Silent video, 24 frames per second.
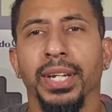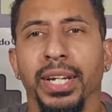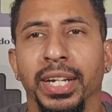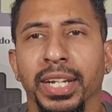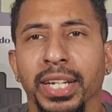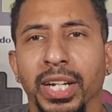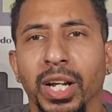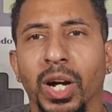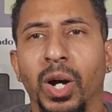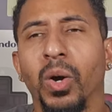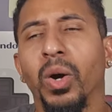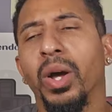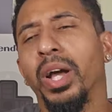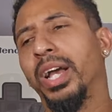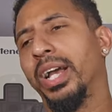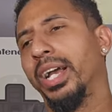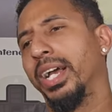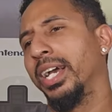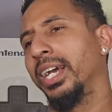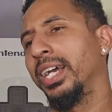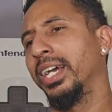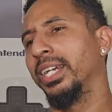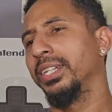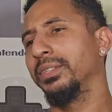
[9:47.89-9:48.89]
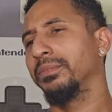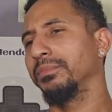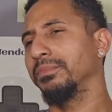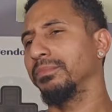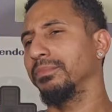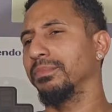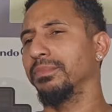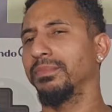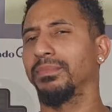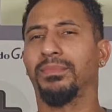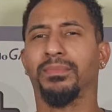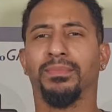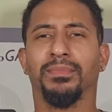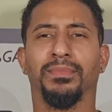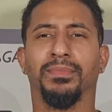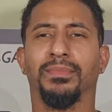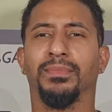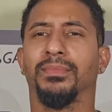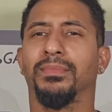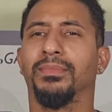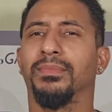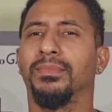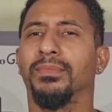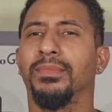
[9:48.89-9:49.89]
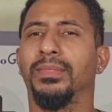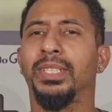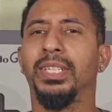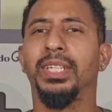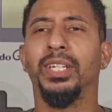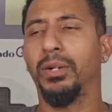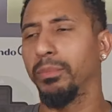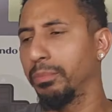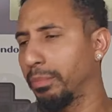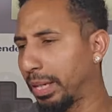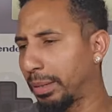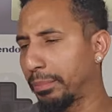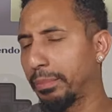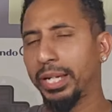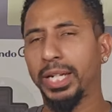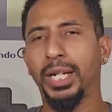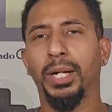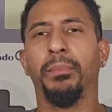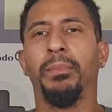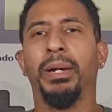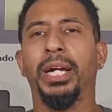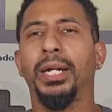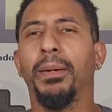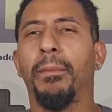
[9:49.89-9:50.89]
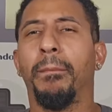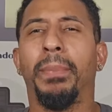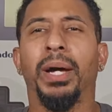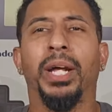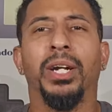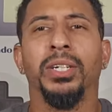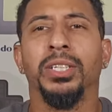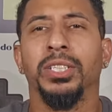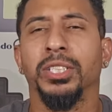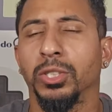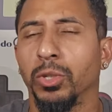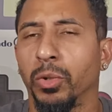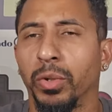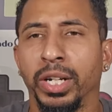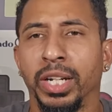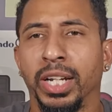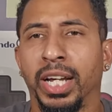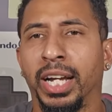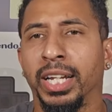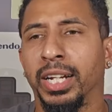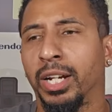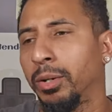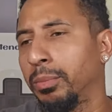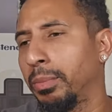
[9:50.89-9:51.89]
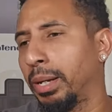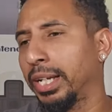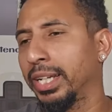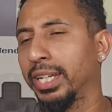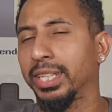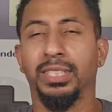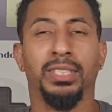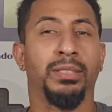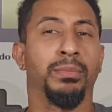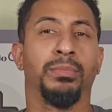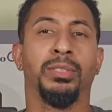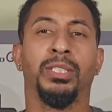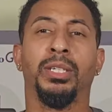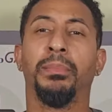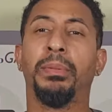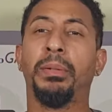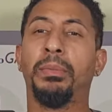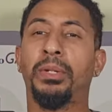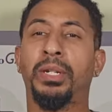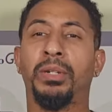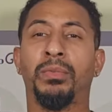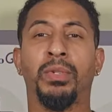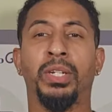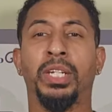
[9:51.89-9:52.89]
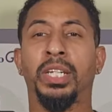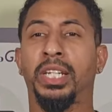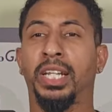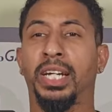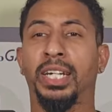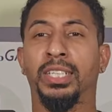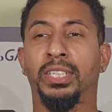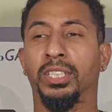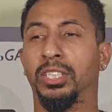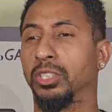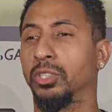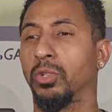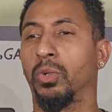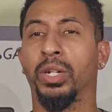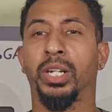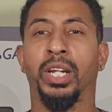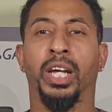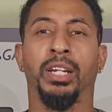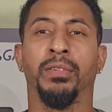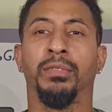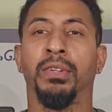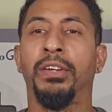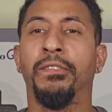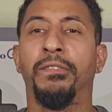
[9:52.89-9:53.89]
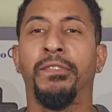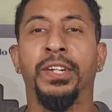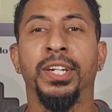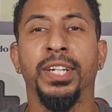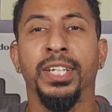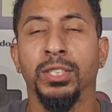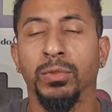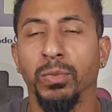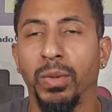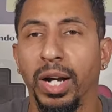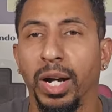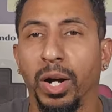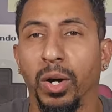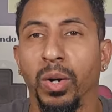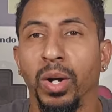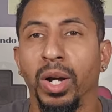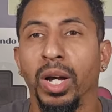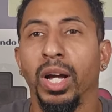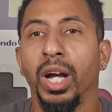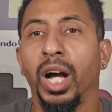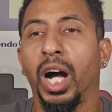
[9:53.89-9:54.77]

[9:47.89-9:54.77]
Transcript: You know? And you know, make, make a make a better storyline. Um, I guess some people didn't really like the storyline of Infinite as well.